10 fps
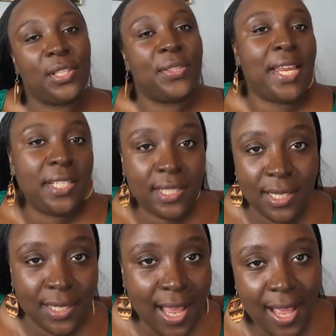So that is
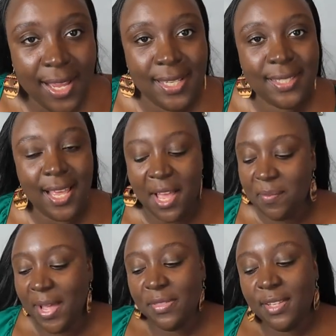it, guys.
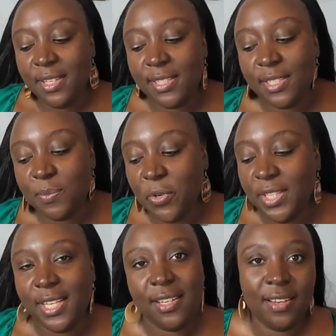I think this is
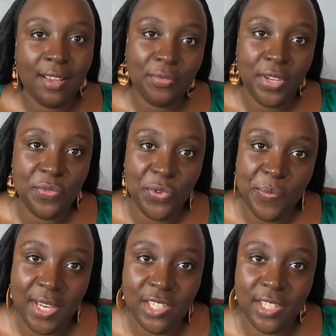more than enough
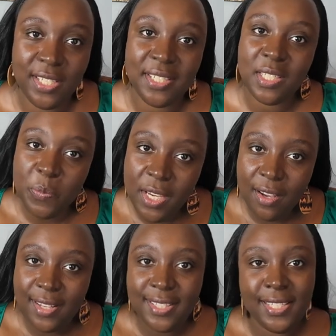information to
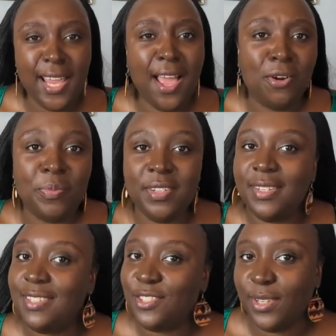speak on today. I hope you
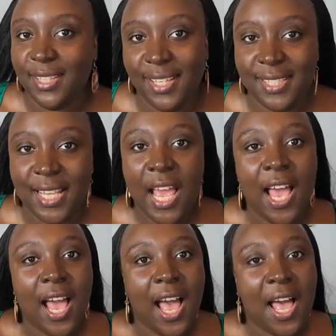did enjoy this.
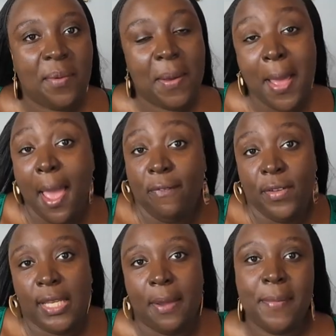I
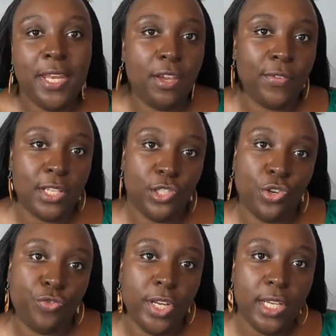feel like many of us
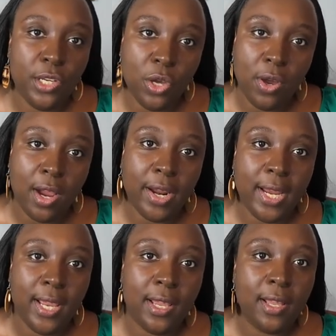don't really know
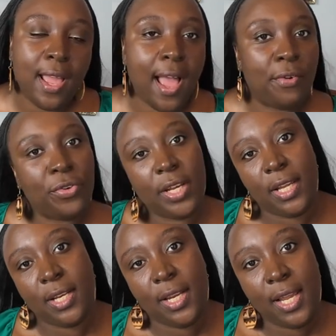our
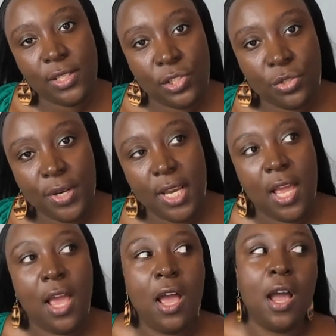African history.